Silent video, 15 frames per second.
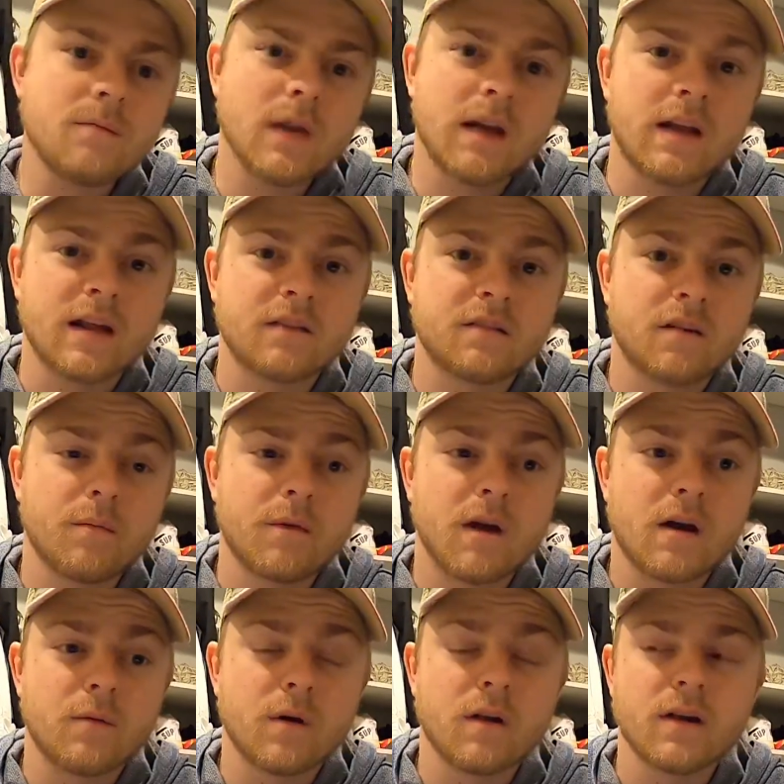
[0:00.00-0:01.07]
And that's something I
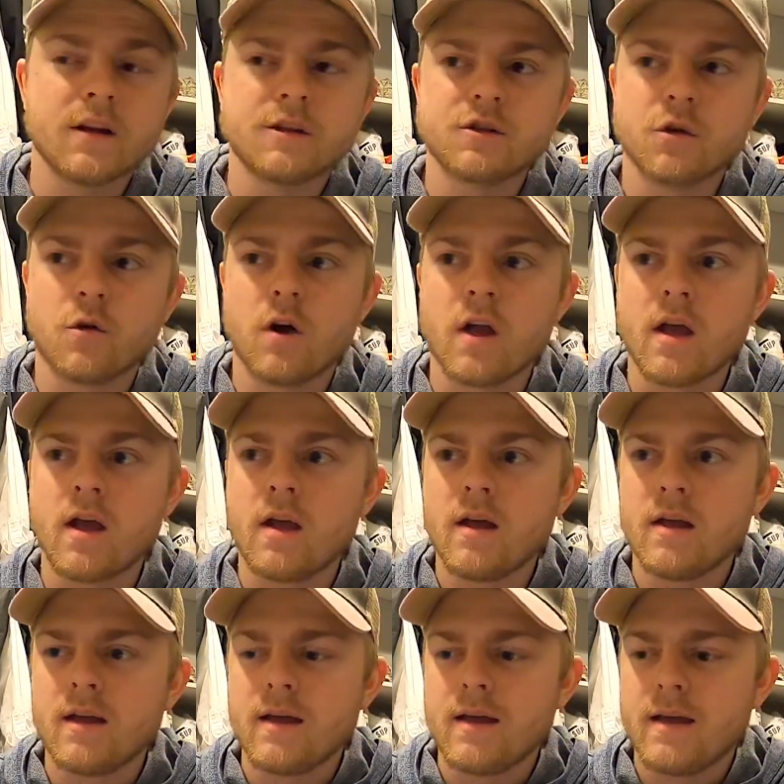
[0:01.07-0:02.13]
really enjoy.
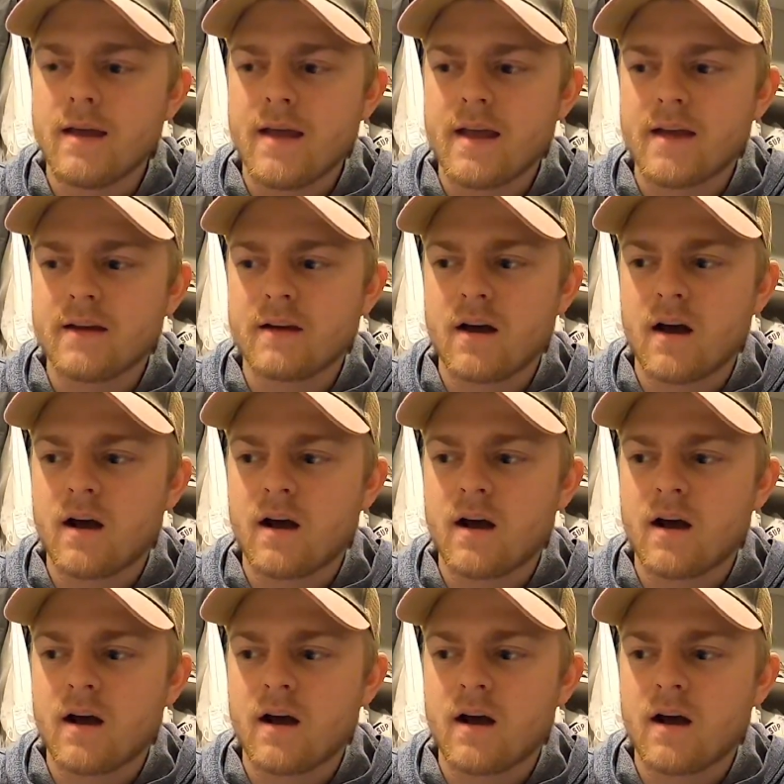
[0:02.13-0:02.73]
And